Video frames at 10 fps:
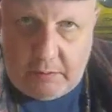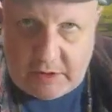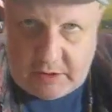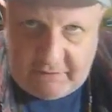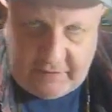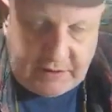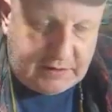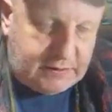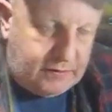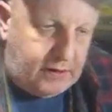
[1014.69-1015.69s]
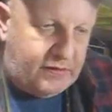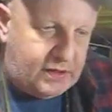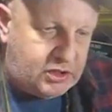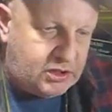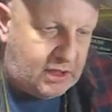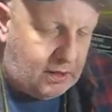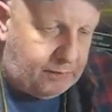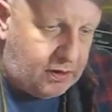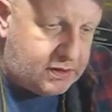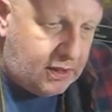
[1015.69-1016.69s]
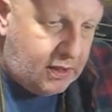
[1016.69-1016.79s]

originally fitted to this shell, but